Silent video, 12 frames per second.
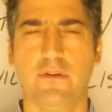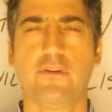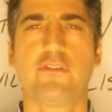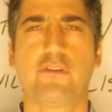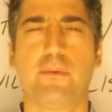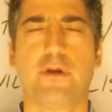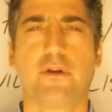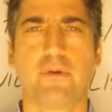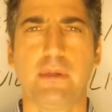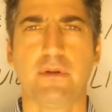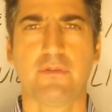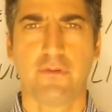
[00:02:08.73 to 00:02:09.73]
Your distributor
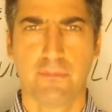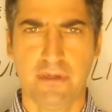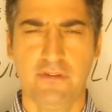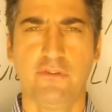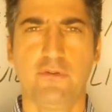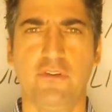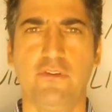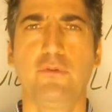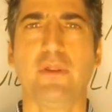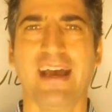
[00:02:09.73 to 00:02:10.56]
agreement forbids you to do